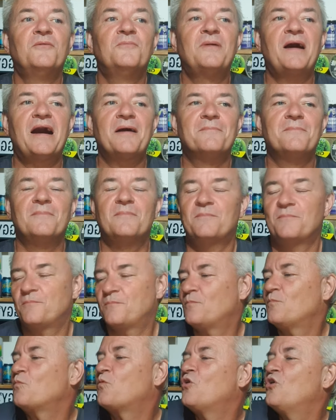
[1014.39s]
My
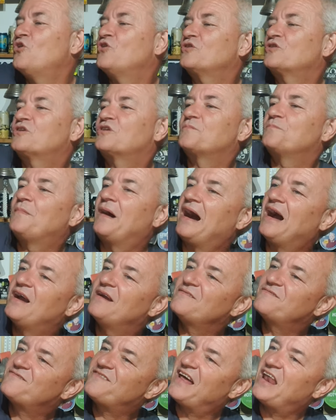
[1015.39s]
work
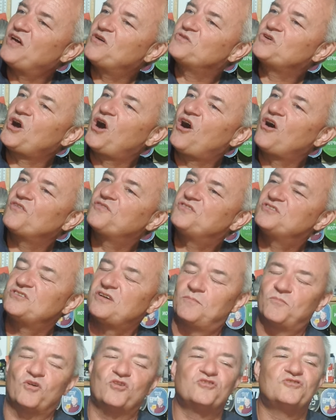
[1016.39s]
my fellow gardeners.
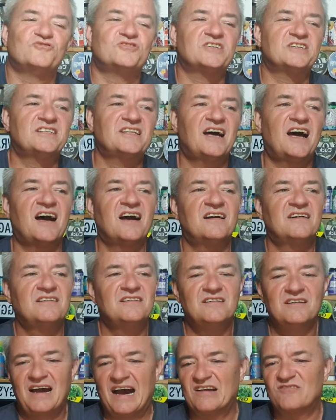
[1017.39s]
I'm not using that.
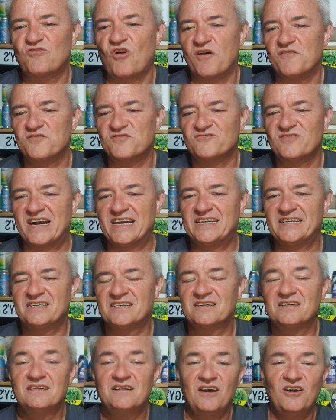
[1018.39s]
I'd rather
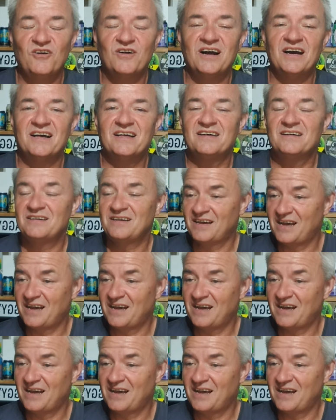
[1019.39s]
rake. All right.